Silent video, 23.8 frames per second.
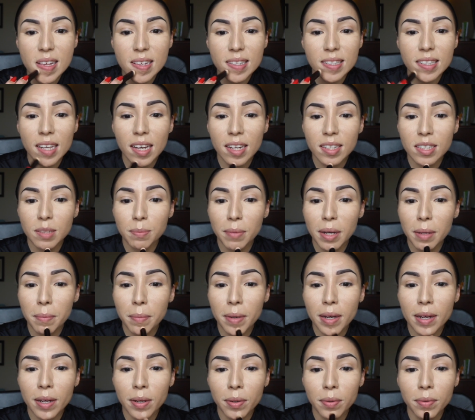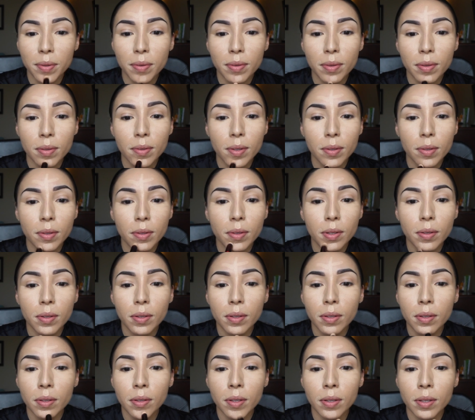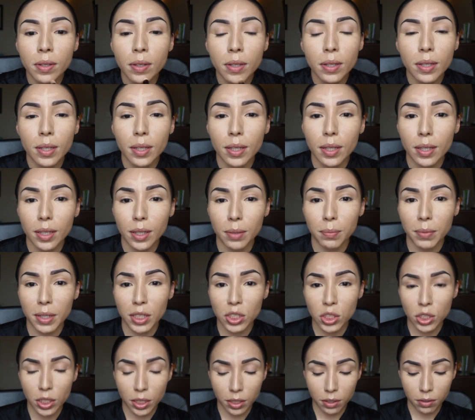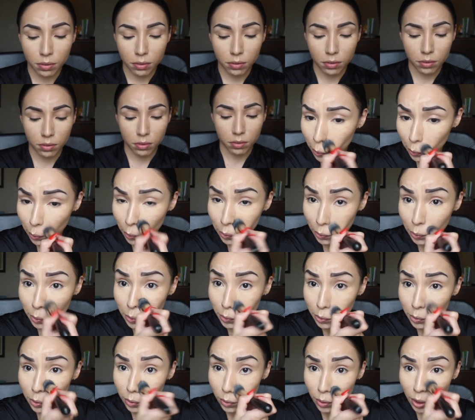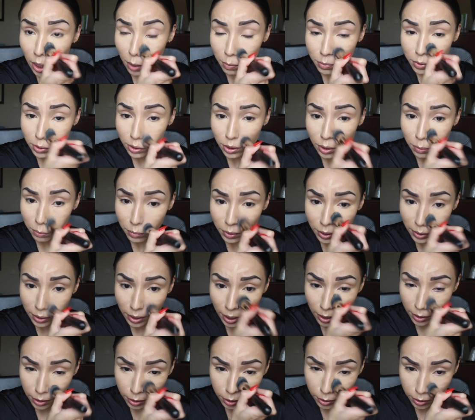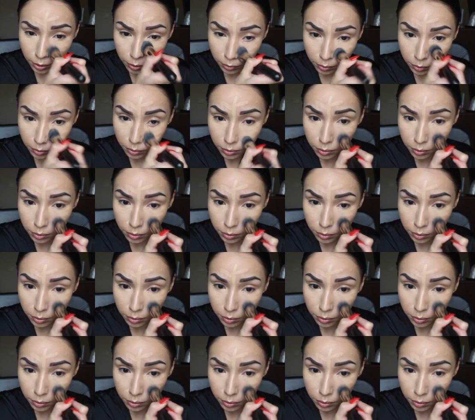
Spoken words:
sides of my mouth, and my chin. So now I'm just gonna blend that in.